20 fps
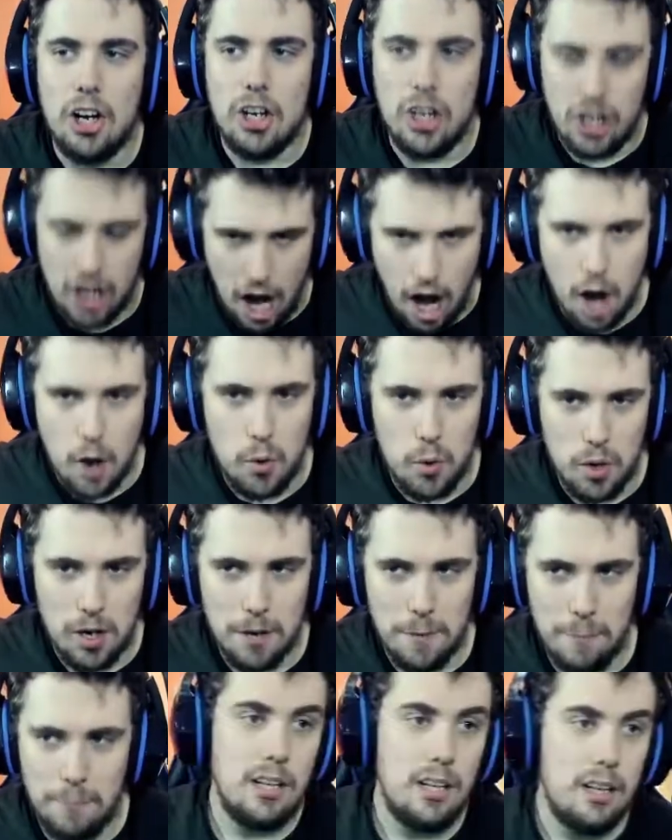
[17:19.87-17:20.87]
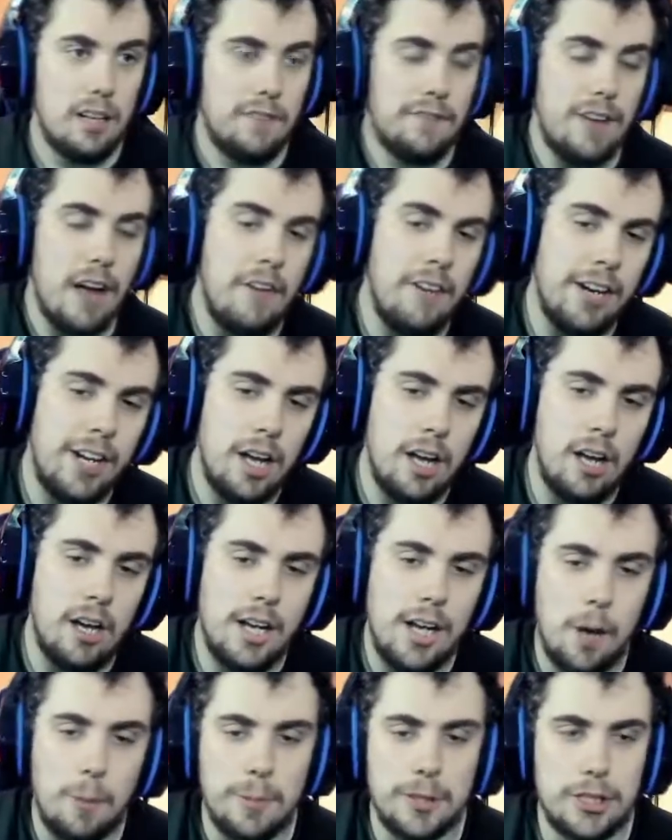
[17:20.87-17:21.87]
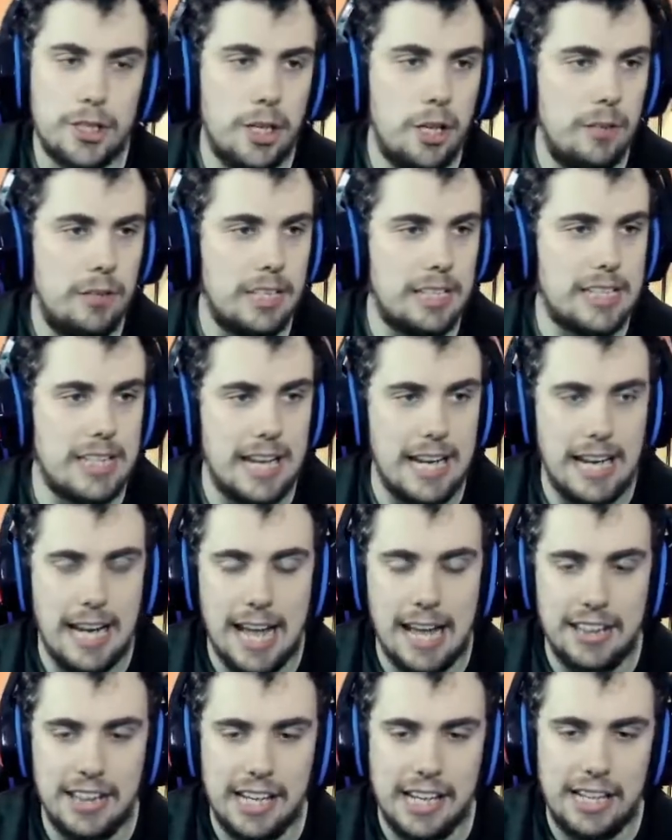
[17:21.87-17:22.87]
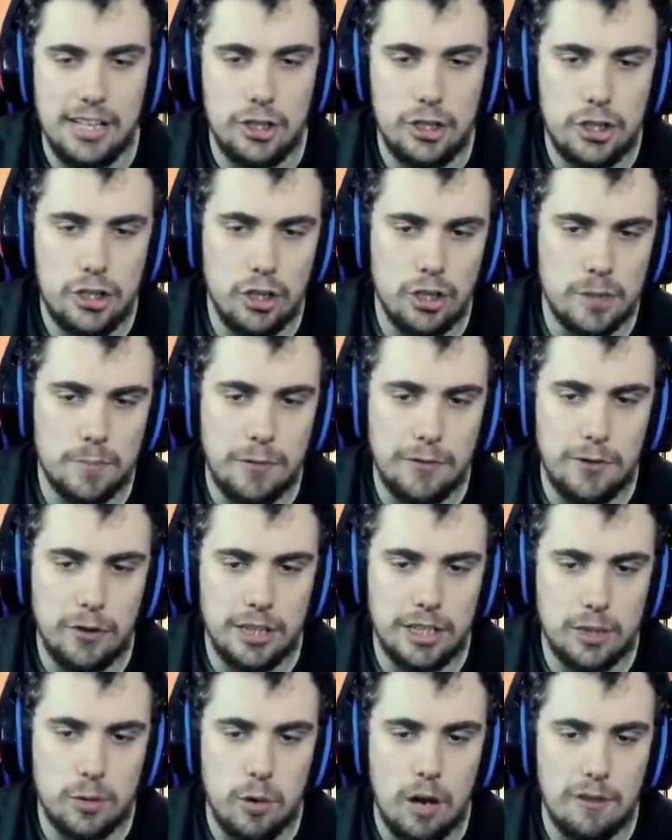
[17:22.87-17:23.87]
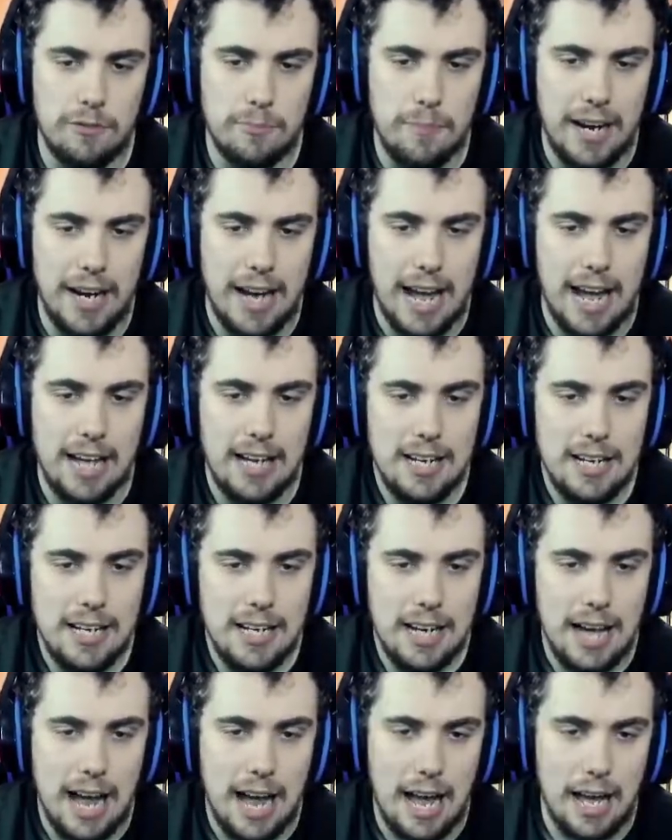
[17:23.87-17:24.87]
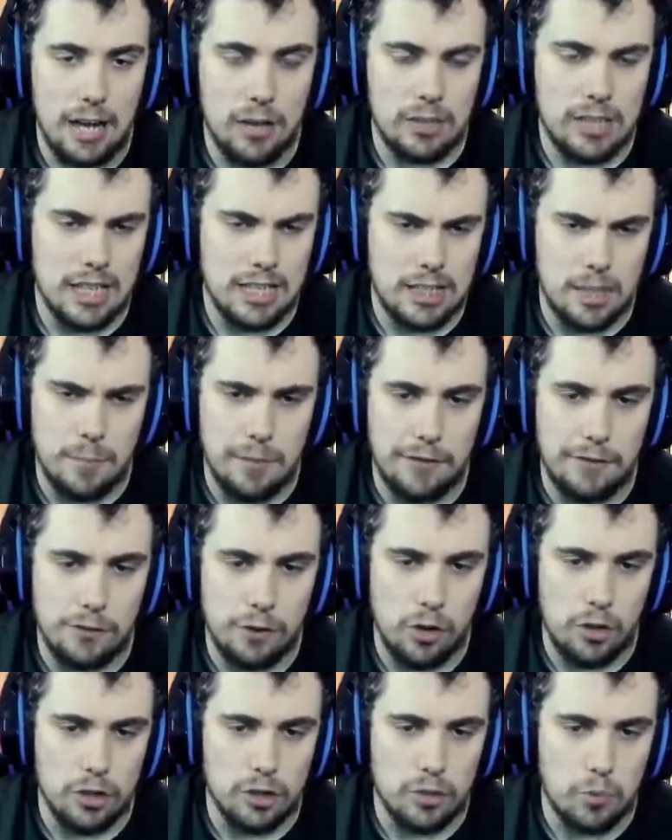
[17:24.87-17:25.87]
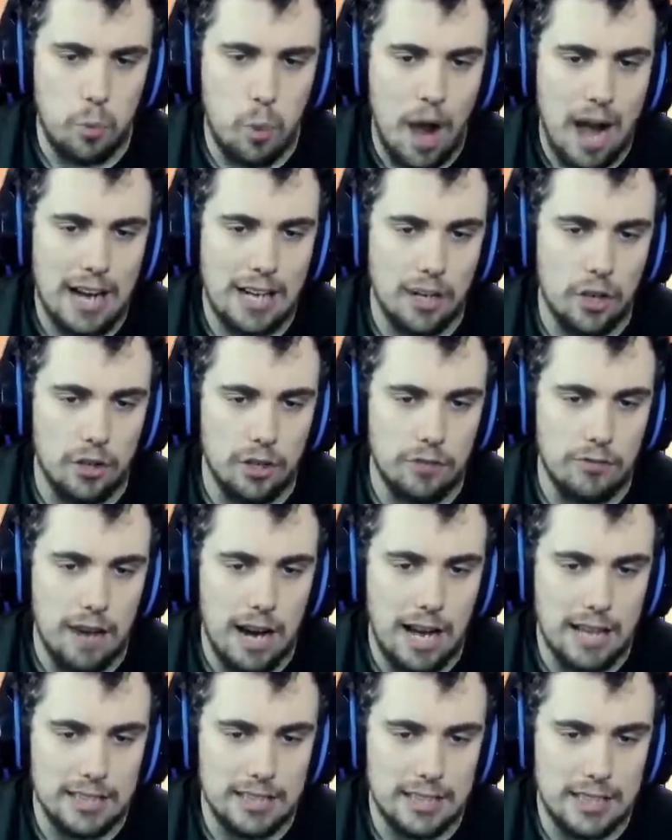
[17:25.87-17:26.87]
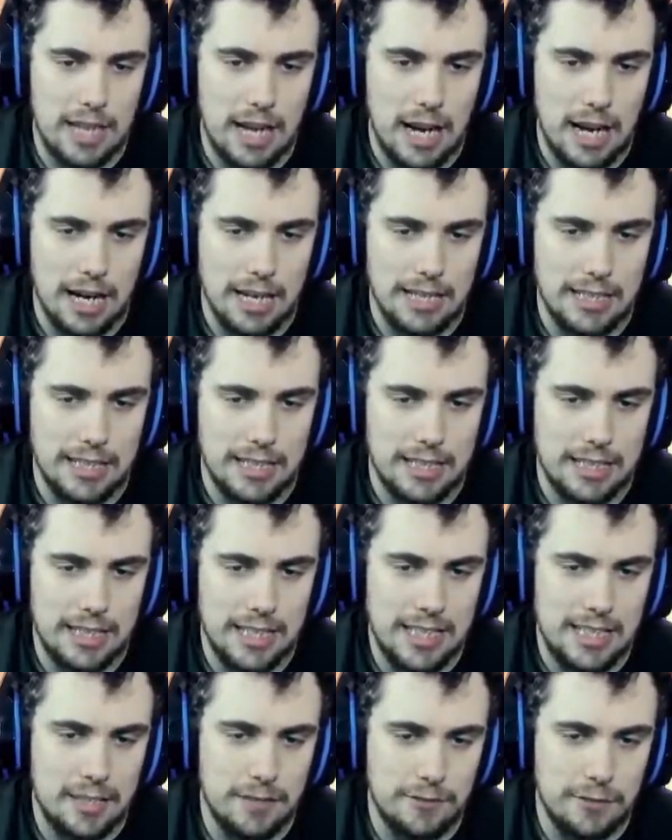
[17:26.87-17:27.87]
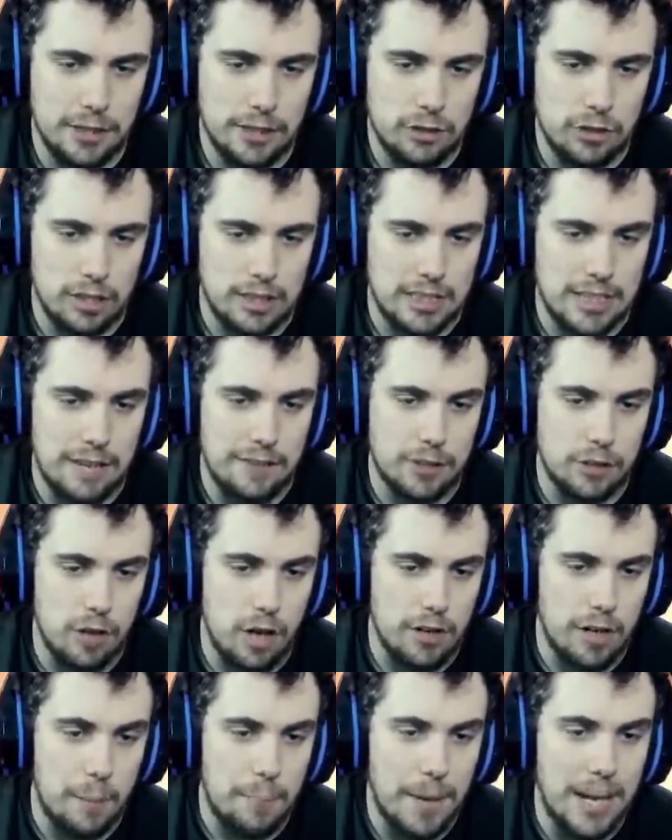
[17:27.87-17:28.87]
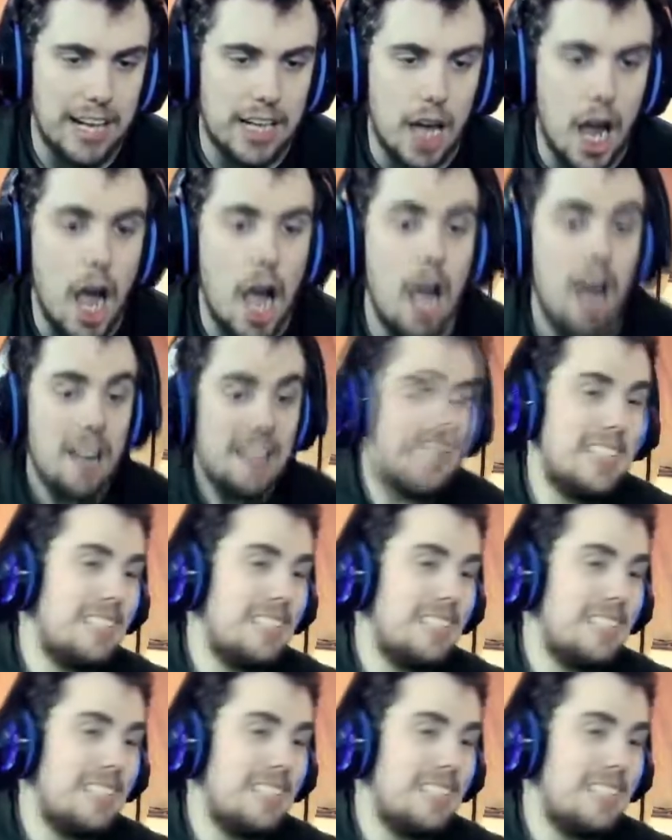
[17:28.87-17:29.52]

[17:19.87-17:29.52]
go. Very early opportunity in the just before the 12th minute. Looks like it's going to be for us. Wang on the right hand side. He's decent for his cross to David Arona. Benacer!